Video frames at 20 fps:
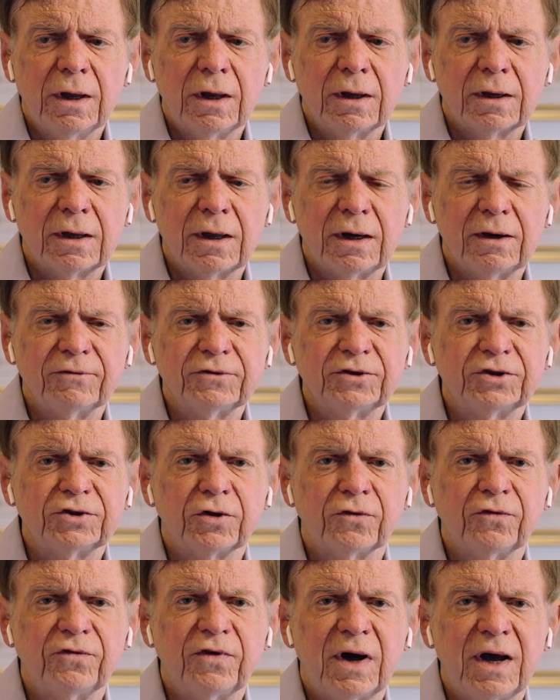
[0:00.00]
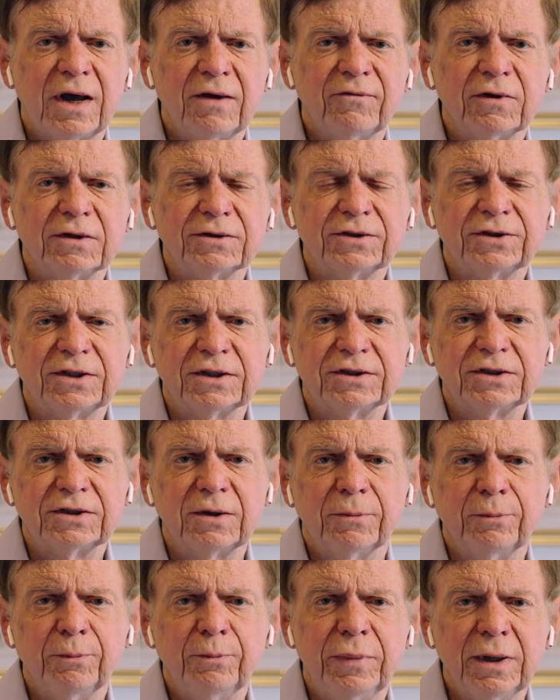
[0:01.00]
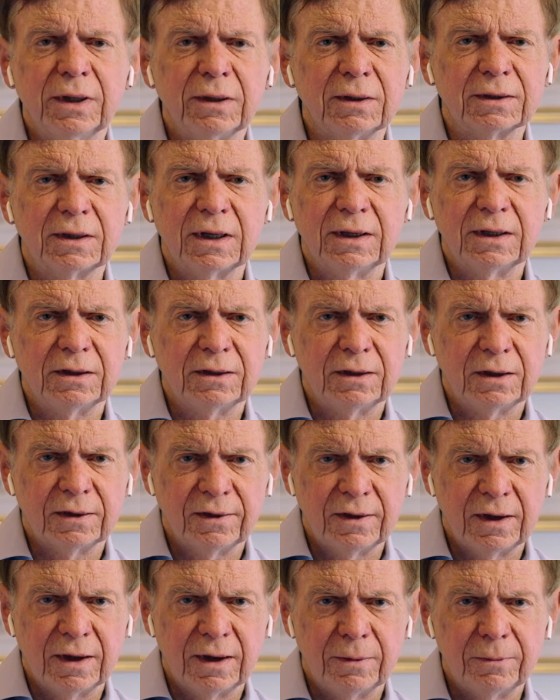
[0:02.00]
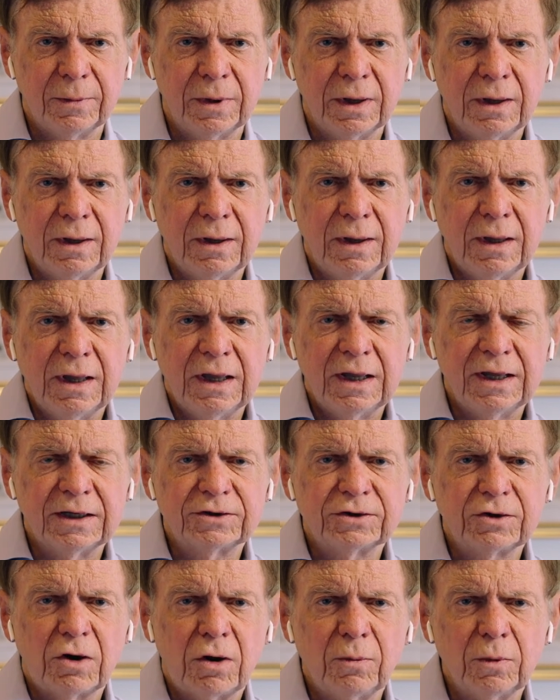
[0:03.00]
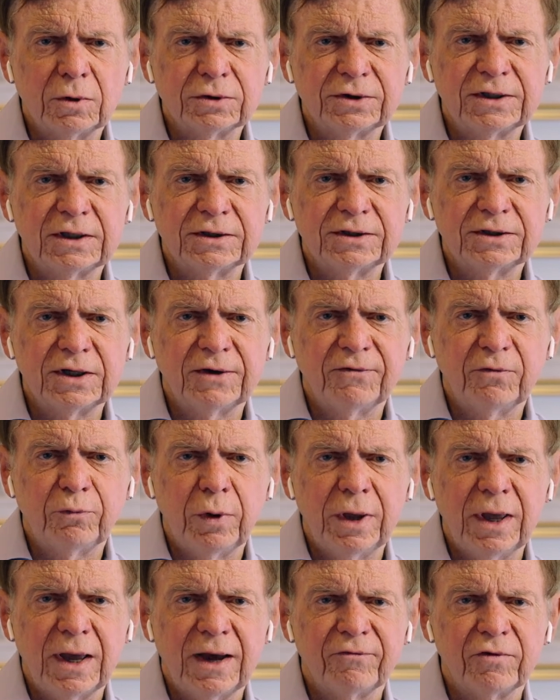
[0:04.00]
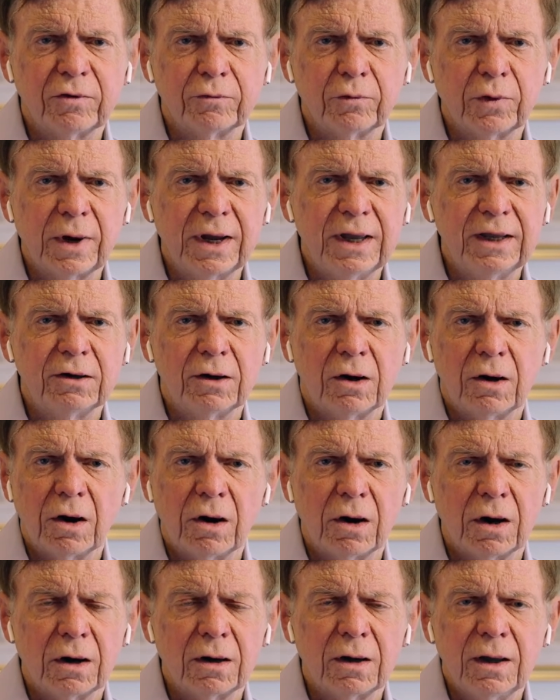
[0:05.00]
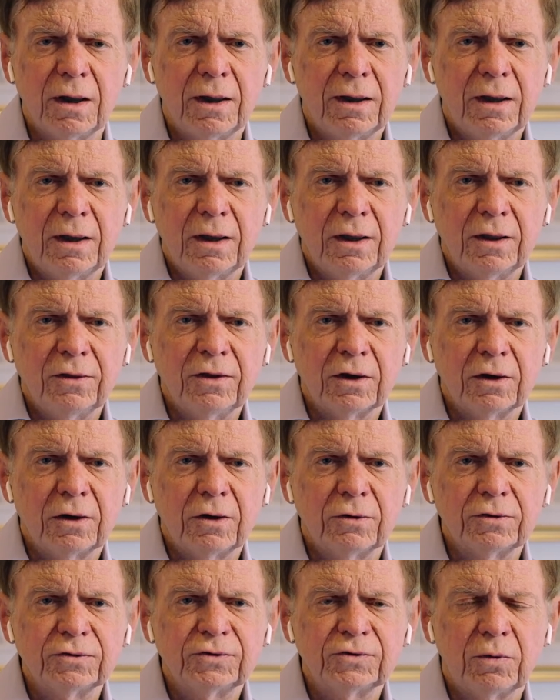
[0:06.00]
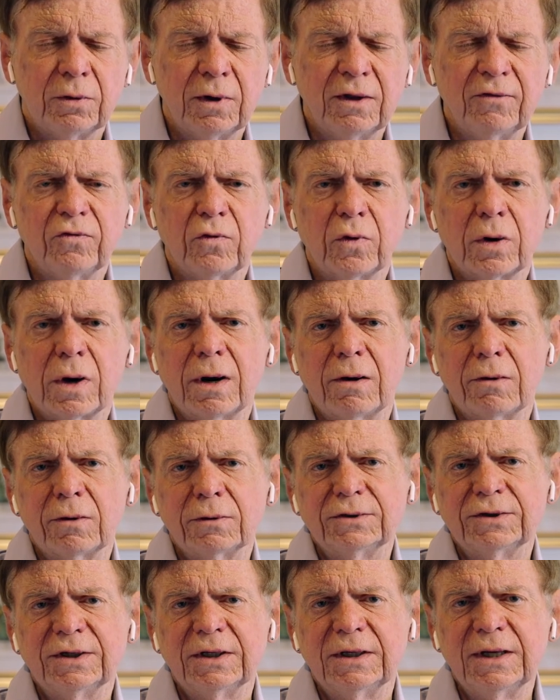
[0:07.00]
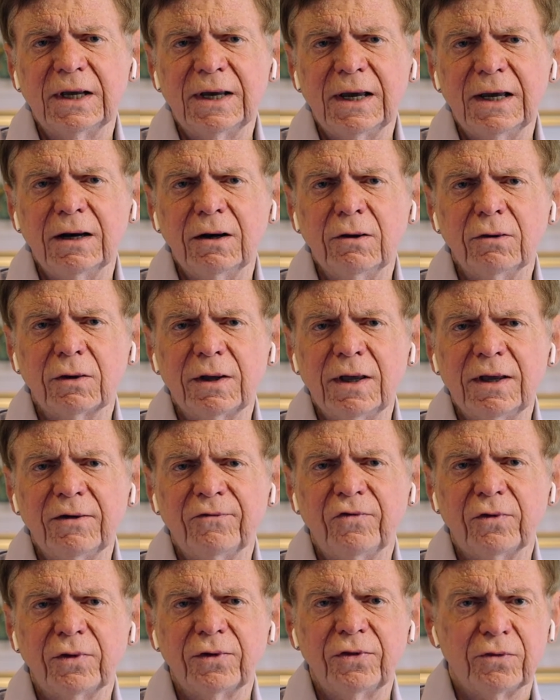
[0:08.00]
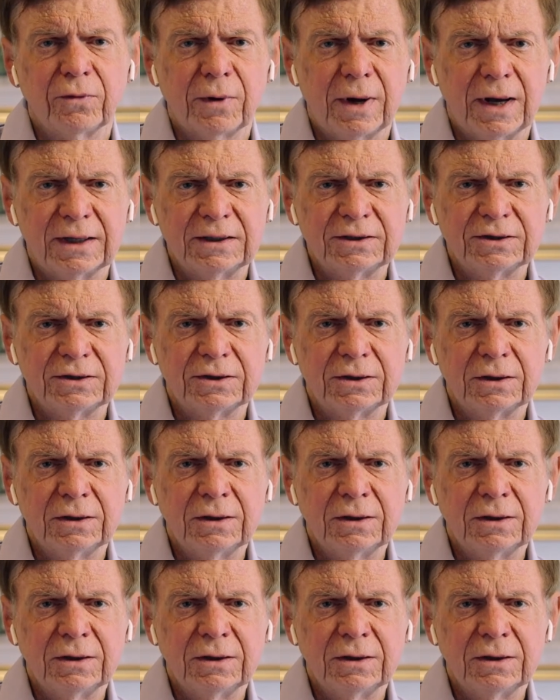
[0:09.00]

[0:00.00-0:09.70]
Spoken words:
kind of survival system built into them. It's almost as if we have a radar that goes 24 hours a day looking for threats.